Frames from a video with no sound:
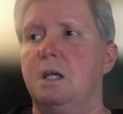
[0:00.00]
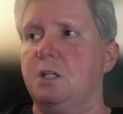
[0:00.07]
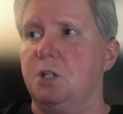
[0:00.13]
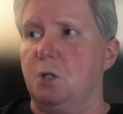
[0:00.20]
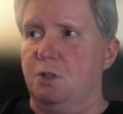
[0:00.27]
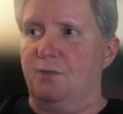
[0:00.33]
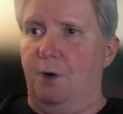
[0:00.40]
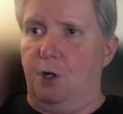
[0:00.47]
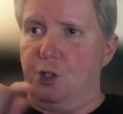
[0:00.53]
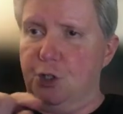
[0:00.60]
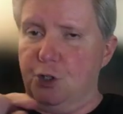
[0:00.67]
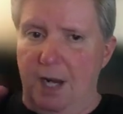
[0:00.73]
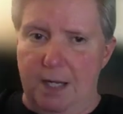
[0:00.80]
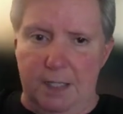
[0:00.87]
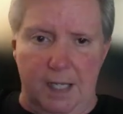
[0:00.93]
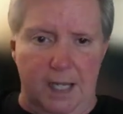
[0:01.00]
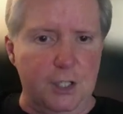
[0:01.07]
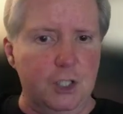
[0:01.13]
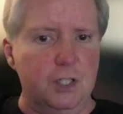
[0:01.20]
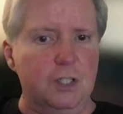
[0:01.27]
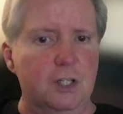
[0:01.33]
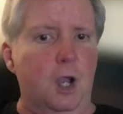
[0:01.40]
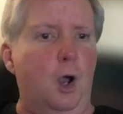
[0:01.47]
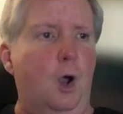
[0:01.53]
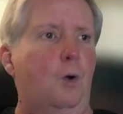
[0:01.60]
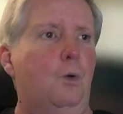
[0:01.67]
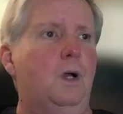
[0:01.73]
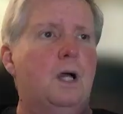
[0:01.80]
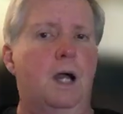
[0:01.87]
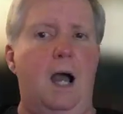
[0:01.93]
So as far as translations
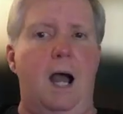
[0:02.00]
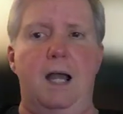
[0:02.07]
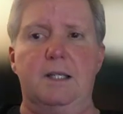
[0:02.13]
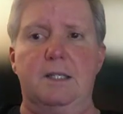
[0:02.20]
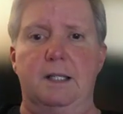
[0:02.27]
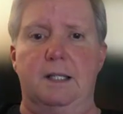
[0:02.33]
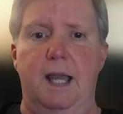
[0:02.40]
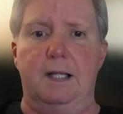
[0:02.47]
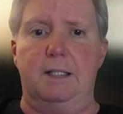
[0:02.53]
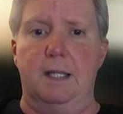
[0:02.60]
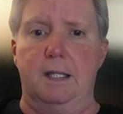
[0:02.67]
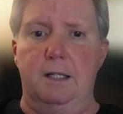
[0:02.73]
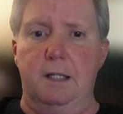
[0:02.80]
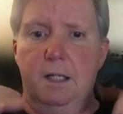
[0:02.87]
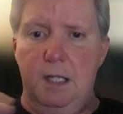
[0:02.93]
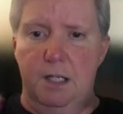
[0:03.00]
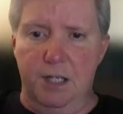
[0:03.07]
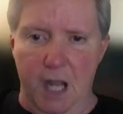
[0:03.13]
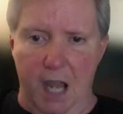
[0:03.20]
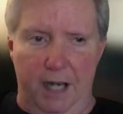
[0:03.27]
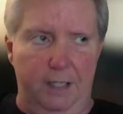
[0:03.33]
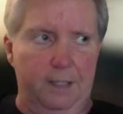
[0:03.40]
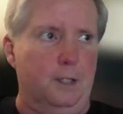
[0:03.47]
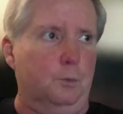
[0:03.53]
go, I selected none.